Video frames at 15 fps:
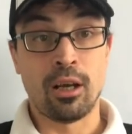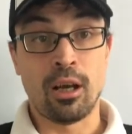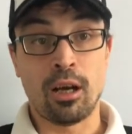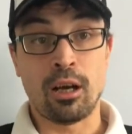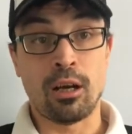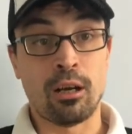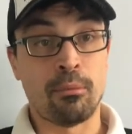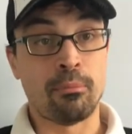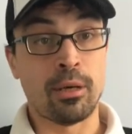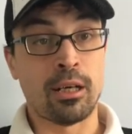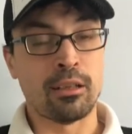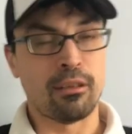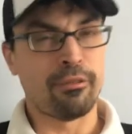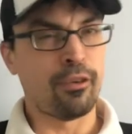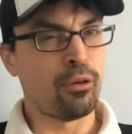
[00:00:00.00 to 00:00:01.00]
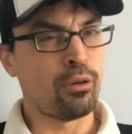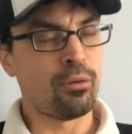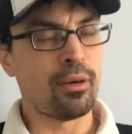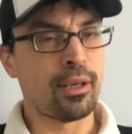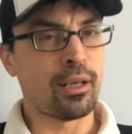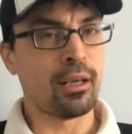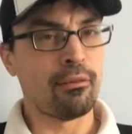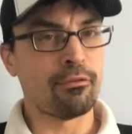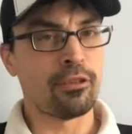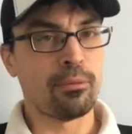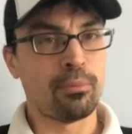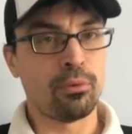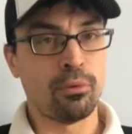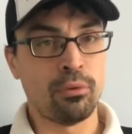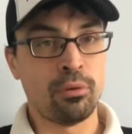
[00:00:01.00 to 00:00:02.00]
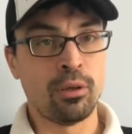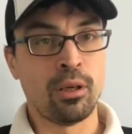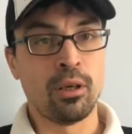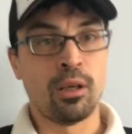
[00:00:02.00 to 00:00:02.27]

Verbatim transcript: Um, and I felt quite comfortable,